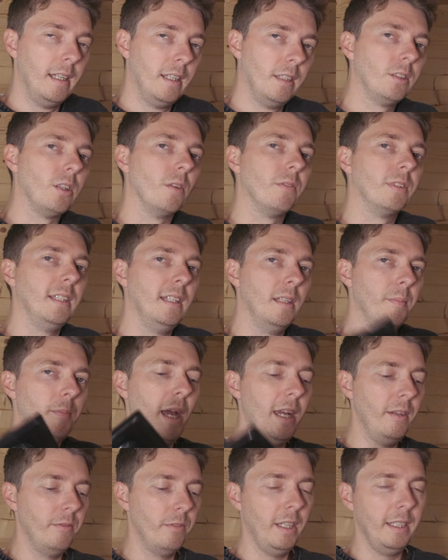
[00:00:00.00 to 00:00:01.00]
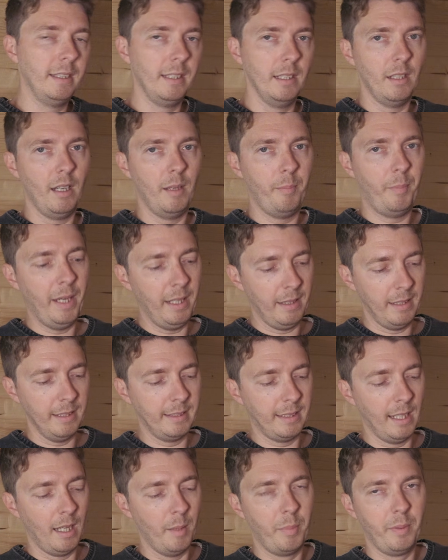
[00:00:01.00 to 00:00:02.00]
So obviously the main reason I picked
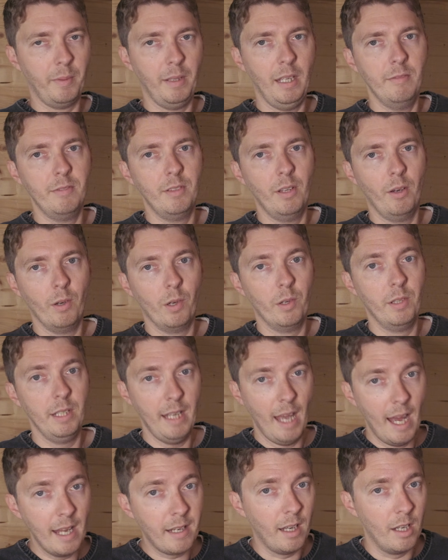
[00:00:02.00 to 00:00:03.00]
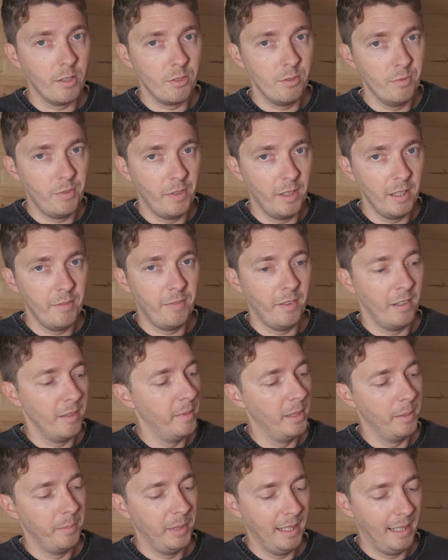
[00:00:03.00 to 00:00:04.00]
this up, even though I already had a
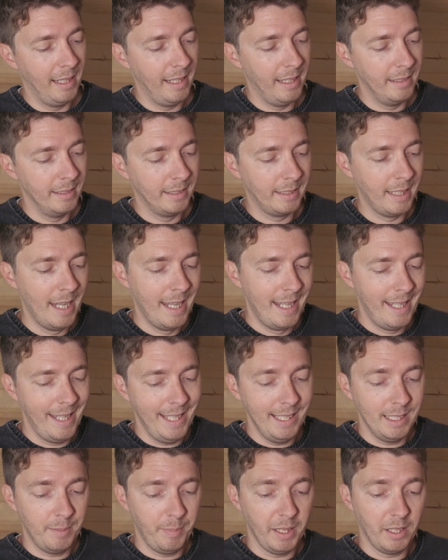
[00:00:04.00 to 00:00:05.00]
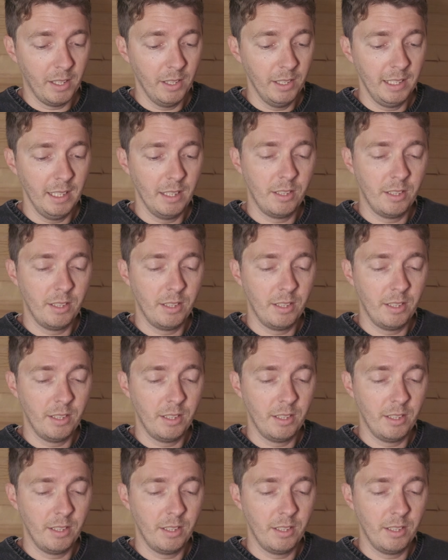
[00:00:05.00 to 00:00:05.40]
135mm lens, is because it's